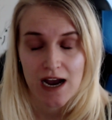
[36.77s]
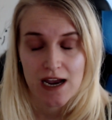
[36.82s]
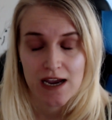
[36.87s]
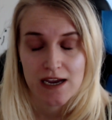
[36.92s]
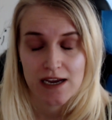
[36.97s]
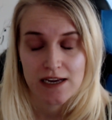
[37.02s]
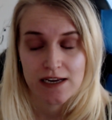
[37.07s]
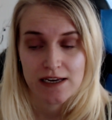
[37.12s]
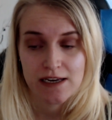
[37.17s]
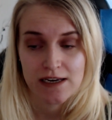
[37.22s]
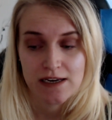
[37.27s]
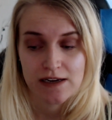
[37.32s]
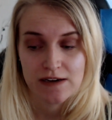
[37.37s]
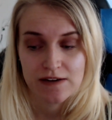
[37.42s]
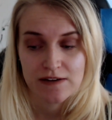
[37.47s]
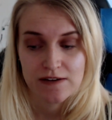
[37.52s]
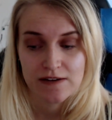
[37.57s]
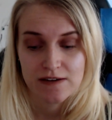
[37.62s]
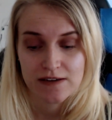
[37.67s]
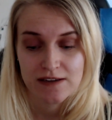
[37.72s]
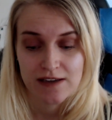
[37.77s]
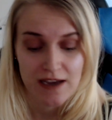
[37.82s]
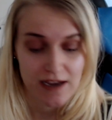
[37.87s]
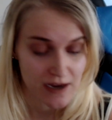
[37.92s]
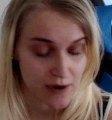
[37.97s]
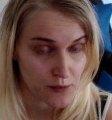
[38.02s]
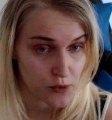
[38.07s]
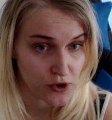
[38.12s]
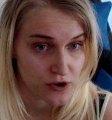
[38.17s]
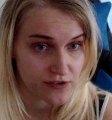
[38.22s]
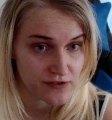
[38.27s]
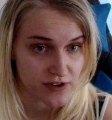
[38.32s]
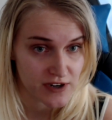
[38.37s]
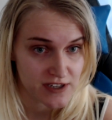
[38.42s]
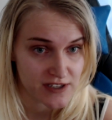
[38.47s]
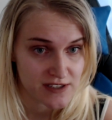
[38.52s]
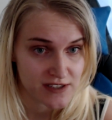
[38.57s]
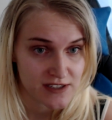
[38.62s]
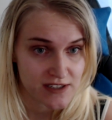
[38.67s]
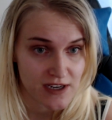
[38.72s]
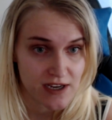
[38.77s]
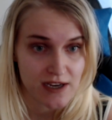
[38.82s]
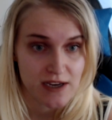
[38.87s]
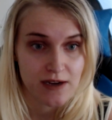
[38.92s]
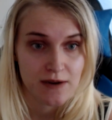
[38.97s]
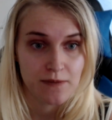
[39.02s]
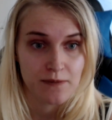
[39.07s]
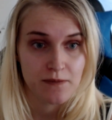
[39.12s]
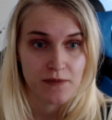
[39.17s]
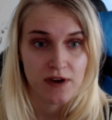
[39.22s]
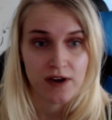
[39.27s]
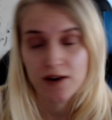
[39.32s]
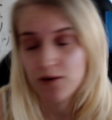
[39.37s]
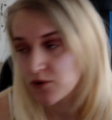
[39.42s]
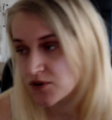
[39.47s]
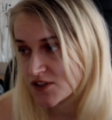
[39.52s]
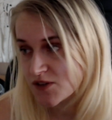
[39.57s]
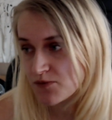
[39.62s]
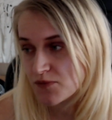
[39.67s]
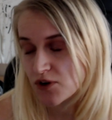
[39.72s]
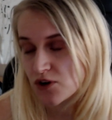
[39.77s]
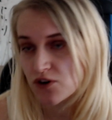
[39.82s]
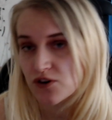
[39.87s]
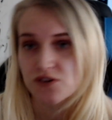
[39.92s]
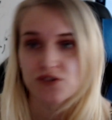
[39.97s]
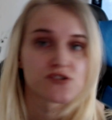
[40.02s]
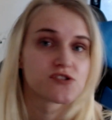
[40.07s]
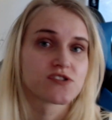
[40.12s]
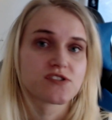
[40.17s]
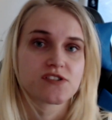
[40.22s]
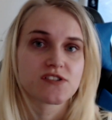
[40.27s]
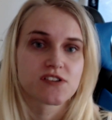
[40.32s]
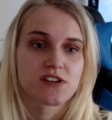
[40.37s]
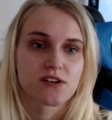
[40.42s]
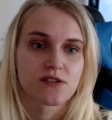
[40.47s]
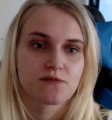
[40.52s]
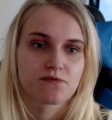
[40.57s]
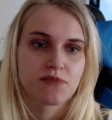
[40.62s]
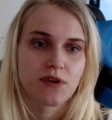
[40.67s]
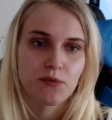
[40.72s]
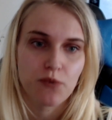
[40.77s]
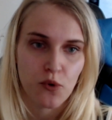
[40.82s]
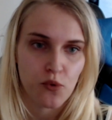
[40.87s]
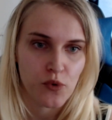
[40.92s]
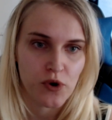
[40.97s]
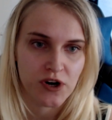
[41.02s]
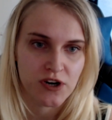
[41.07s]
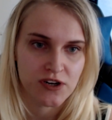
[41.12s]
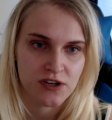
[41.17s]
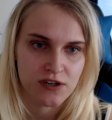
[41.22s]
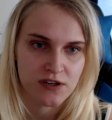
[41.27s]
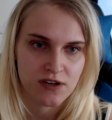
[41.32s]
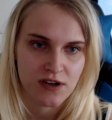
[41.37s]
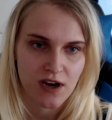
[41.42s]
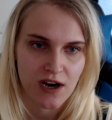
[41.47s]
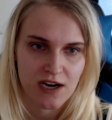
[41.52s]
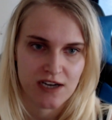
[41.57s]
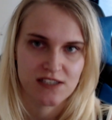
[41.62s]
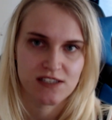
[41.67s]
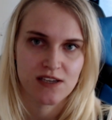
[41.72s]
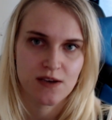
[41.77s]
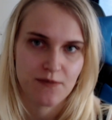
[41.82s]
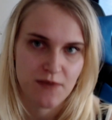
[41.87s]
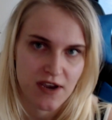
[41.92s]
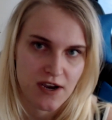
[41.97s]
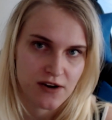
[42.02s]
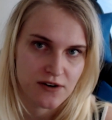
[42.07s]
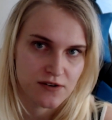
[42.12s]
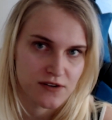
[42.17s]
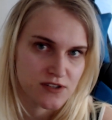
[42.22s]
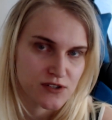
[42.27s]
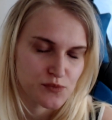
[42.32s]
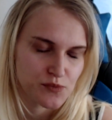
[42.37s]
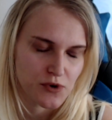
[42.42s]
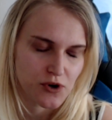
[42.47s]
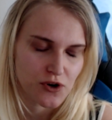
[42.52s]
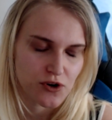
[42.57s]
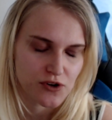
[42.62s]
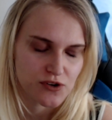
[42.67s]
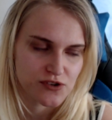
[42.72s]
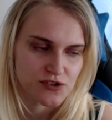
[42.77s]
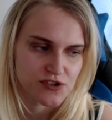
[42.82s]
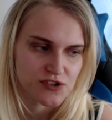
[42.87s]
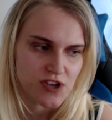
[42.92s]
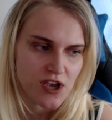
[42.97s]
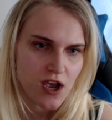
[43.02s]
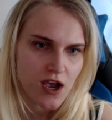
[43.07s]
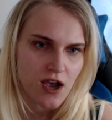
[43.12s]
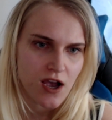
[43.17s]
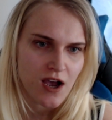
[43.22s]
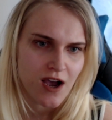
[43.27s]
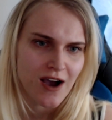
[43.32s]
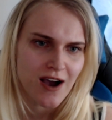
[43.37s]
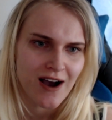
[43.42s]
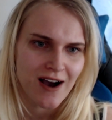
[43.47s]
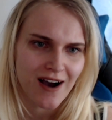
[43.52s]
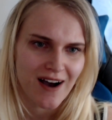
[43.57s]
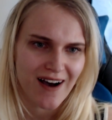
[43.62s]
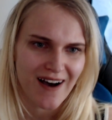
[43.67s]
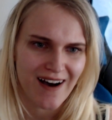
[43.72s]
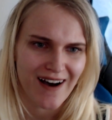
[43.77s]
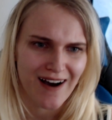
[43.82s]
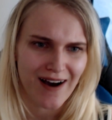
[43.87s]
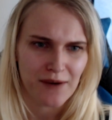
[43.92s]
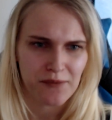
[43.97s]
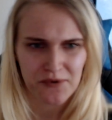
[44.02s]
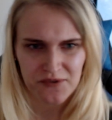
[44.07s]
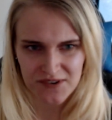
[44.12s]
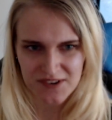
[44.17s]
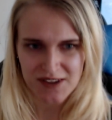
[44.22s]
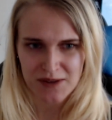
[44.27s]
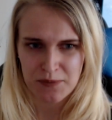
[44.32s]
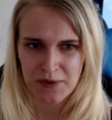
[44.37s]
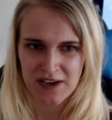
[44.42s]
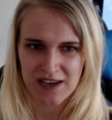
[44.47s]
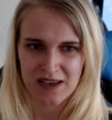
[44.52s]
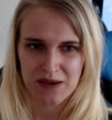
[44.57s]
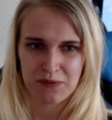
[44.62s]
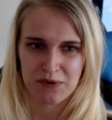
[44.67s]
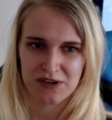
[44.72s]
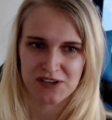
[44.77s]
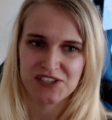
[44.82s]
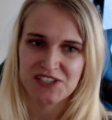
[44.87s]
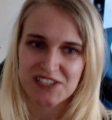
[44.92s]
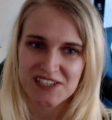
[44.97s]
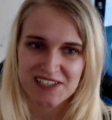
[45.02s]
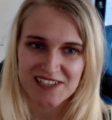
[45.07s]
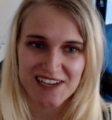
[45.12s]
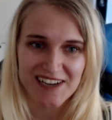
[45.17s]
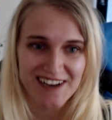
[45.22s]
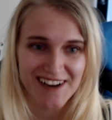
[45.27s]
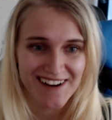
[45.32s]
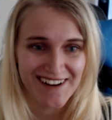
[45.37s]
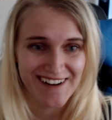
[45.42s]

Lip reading: in getting a boyfriend. It wasn't because people weren't asking me out, it's because I'm a really picky person.